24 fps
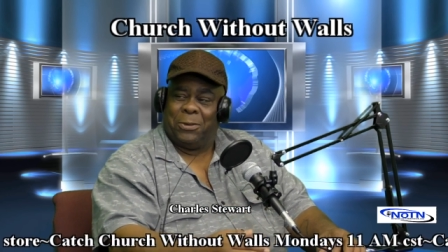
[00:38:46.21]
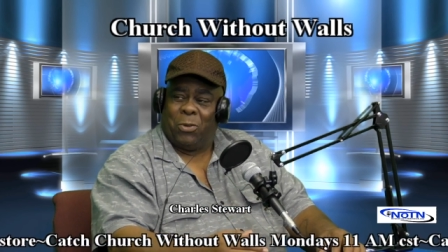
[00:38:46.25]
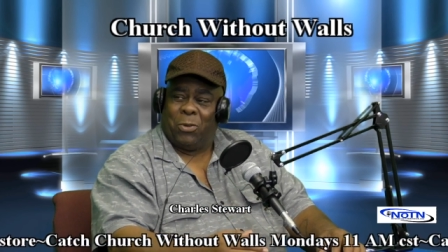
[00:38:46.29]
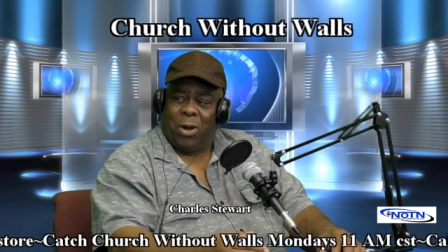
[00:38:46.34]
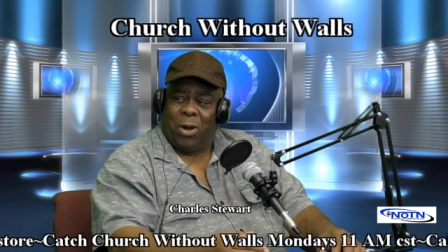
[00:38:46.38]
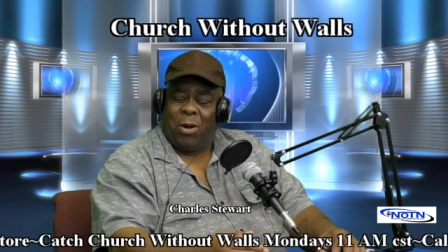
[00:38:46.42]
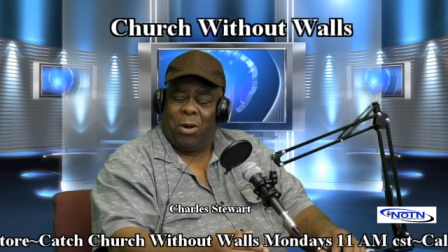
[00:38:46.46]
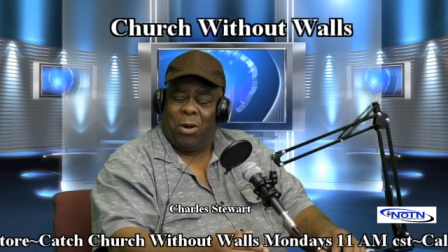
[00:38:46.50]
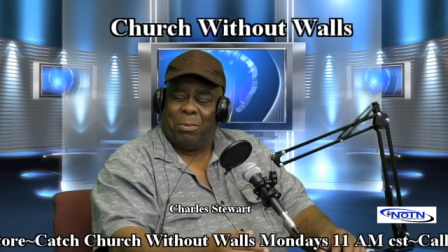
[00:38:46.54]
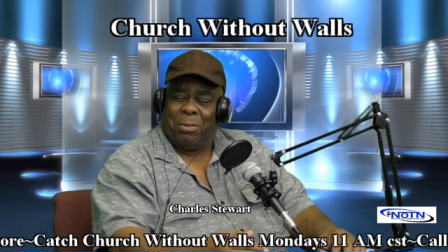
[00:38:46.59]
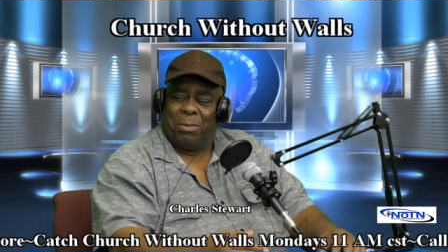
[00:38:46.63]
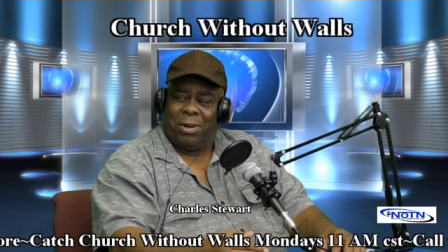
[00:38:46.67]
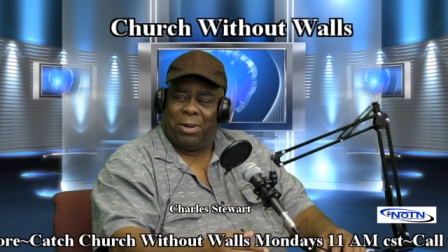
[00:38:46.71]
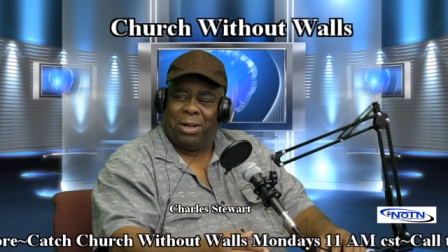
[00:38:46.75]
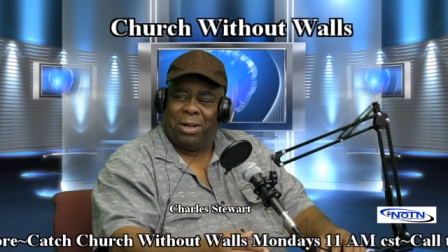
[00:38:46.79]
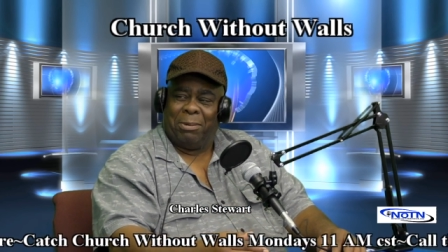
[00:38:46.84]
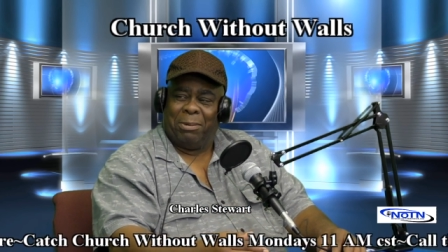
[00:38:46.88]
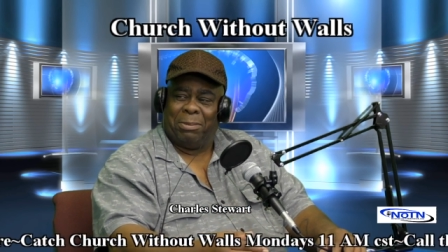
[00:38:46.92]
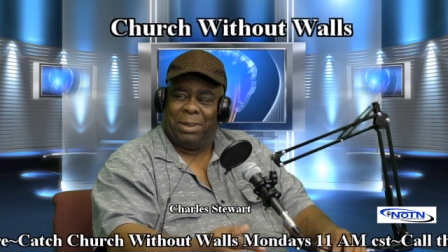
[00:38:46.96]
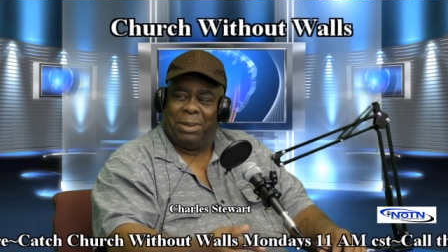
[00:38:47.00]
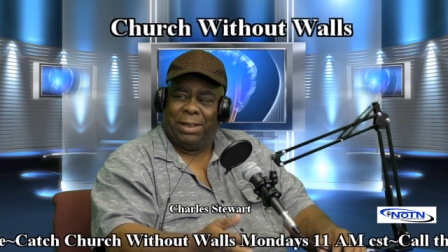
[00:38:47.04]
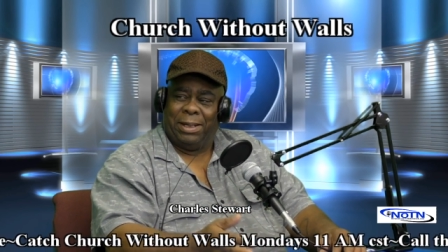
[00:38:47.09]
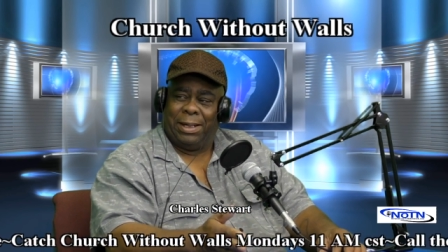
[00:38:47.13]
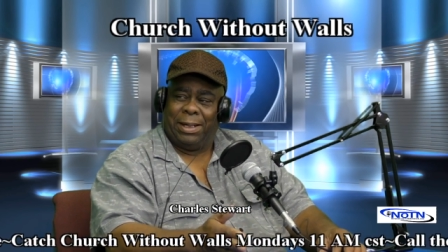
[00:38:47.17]
Walmart,
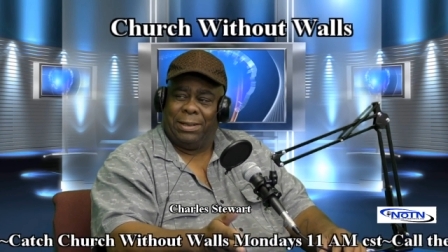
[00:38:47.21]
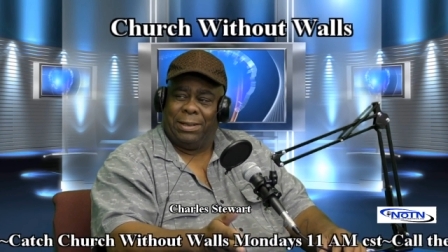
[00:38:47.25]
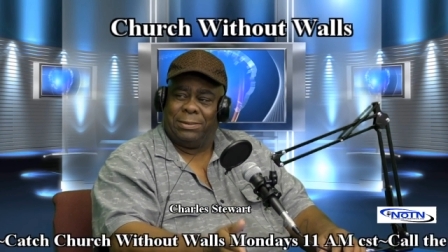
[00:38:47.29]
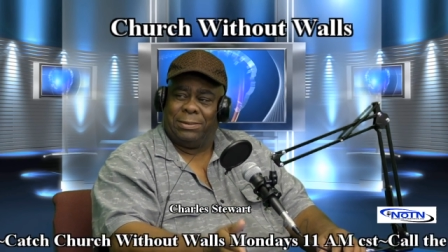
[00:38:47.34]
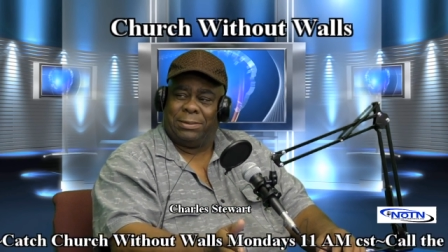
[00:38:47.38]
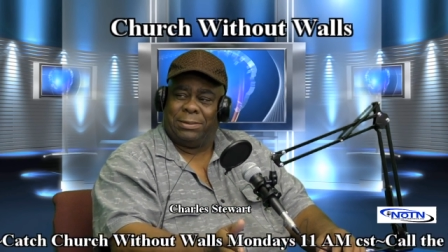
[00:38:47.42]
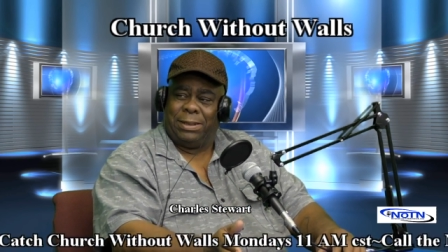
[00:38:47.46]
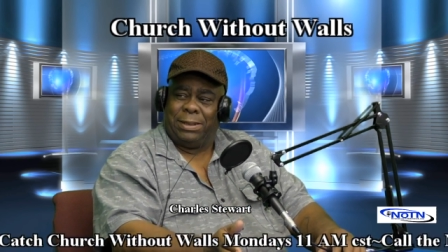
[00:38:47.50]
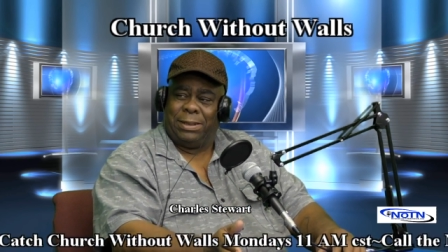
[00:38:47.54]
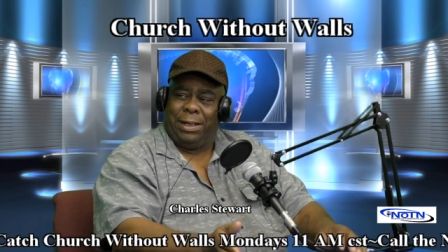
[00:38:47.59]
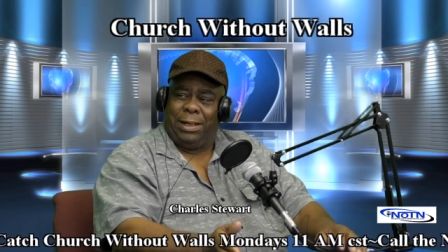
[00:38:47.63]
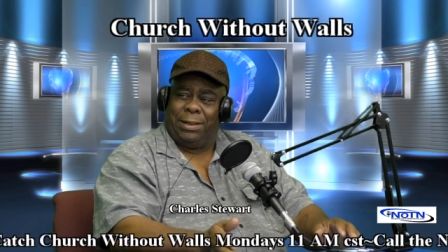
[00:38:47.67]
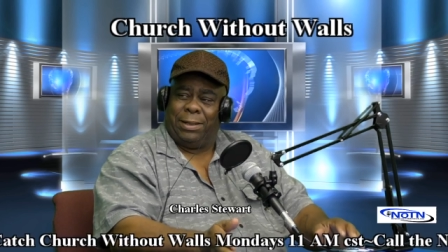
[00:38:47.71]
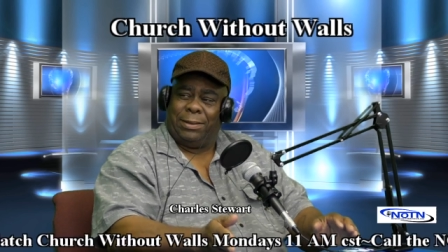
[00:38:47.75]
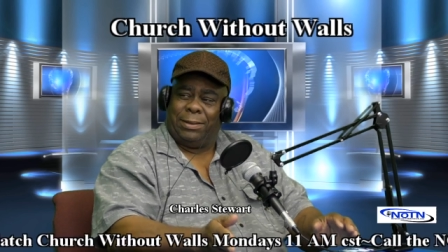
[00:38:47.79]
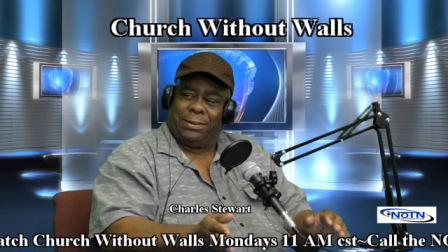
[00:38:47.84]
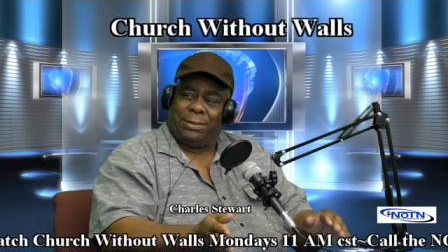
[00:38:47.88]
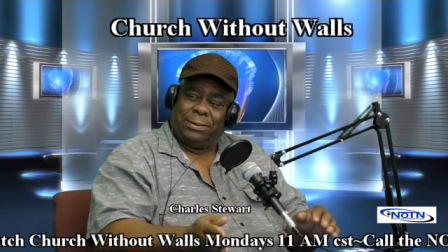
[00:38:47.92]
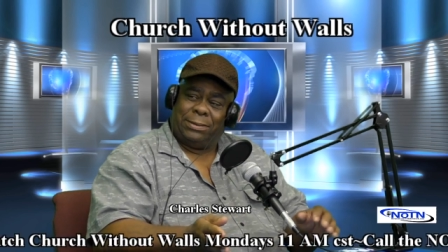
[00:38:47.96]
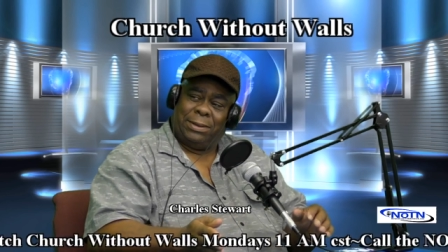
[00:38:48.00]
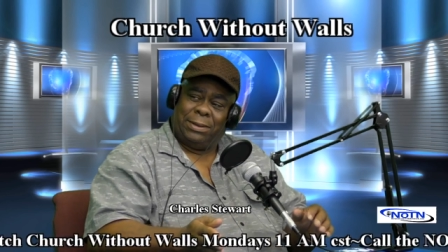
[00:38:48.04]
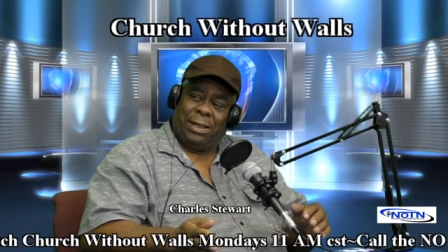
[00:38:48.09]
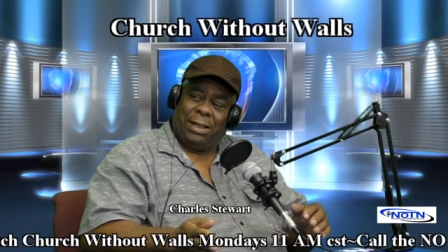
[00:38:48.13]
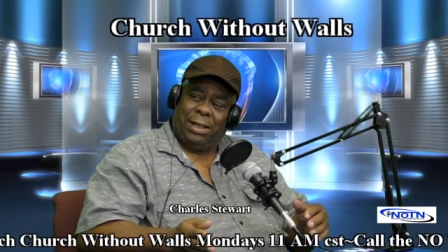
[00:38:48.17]
but yet and still,